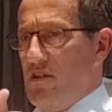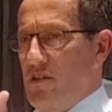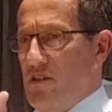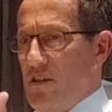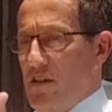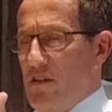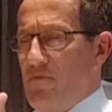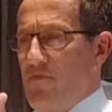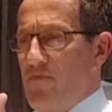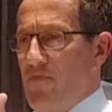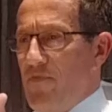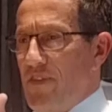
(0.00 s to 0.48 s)

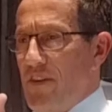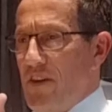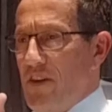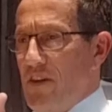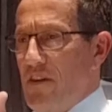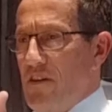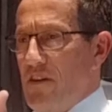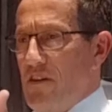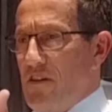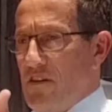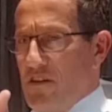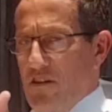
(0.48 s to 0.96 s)
You know,
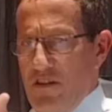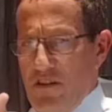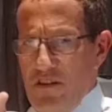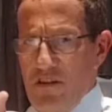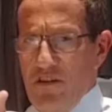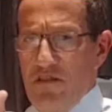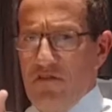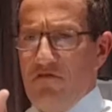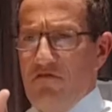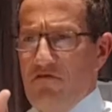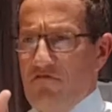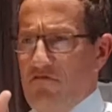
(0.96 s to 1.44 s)

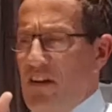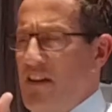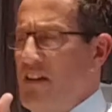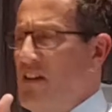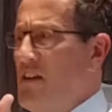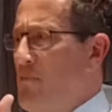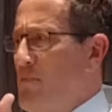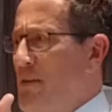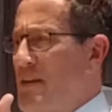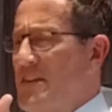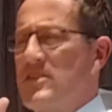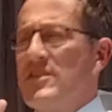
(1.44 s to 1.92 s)
run
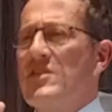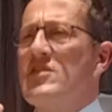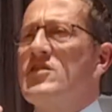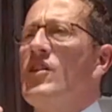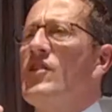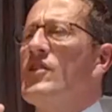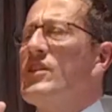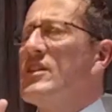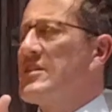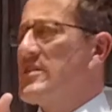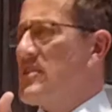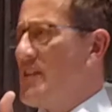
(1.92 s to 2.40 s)
your business
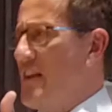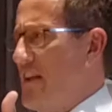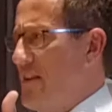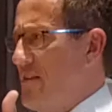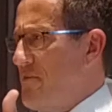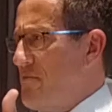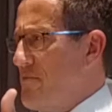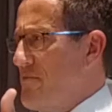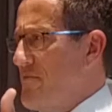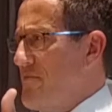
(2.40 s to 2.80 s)
honestly.